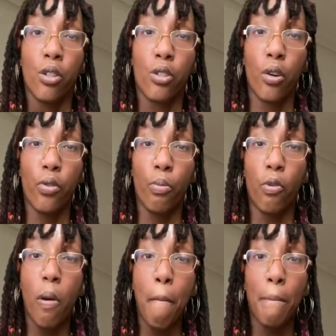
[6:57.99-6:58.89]
So the
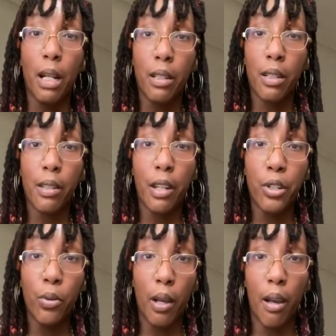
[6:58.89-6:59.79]
more melanin
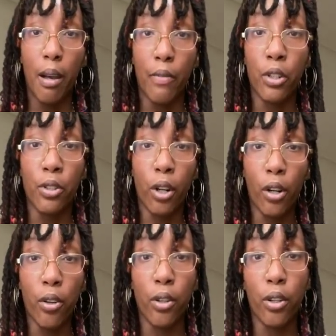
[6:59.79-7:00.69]
that you have, the
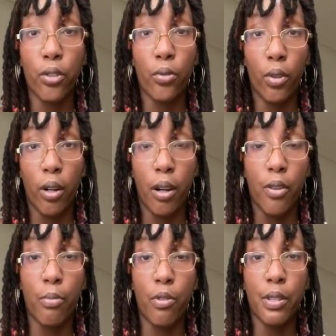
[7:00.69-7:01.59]
darker that you
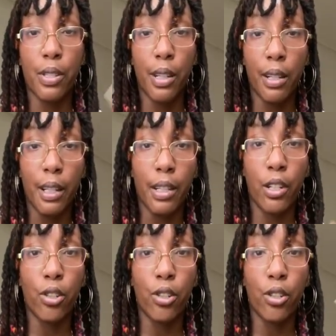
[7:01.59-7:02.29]
are, the more sunlight